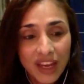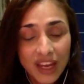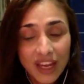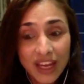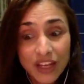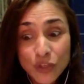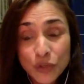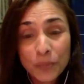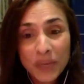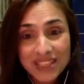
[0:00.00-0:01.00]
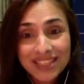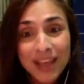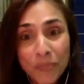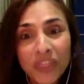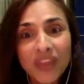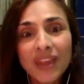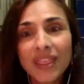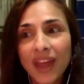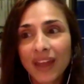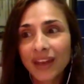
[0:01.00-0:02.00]
it should be something
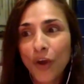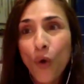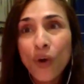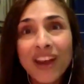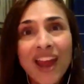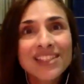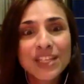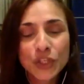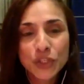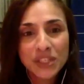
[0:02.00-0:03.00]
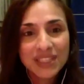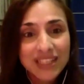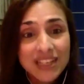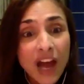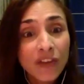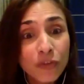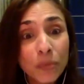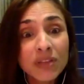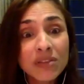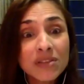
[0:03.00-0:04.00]
that organizations and
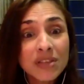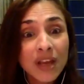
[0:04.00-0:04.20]
governments,